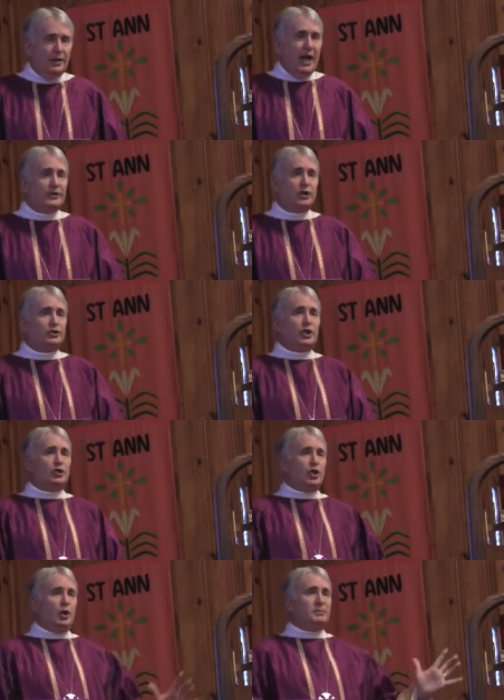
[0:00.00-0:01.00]
Not just
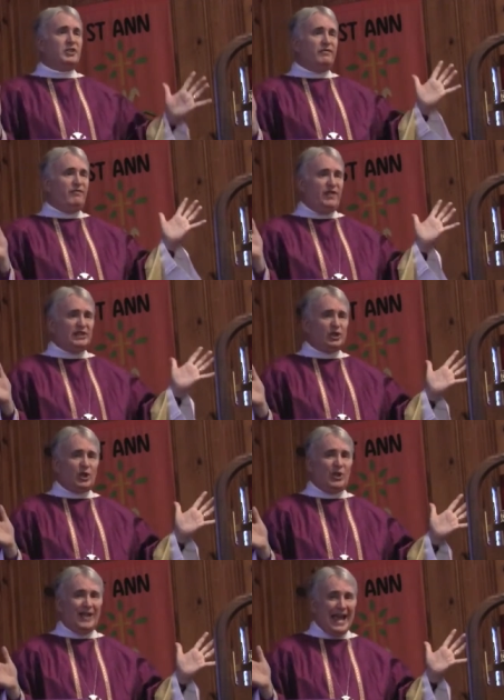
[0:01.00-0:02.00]
in terms of
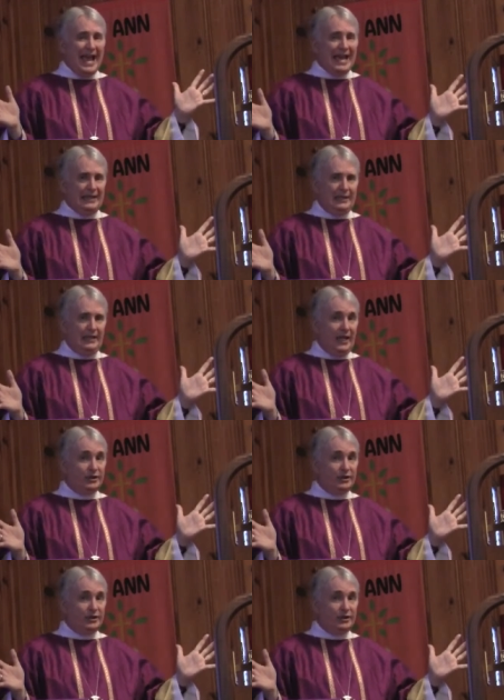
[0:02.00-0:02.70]
physical agony,